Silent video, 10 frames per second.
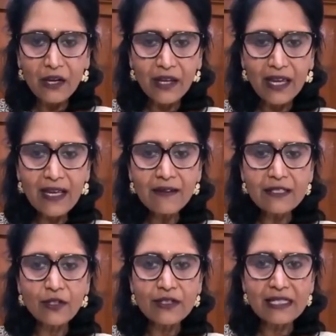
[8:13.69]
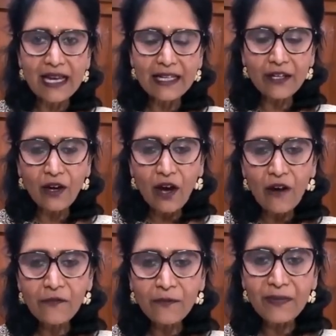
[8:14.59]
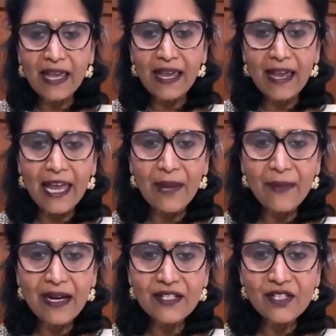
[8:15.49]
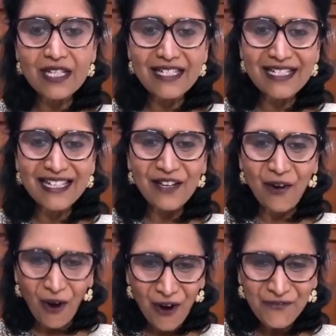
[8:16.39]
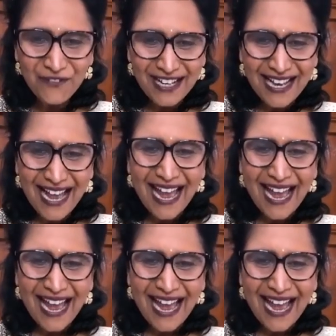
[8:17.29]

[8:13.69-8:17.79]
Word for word: Okay, so signing off, Hema Shetty off,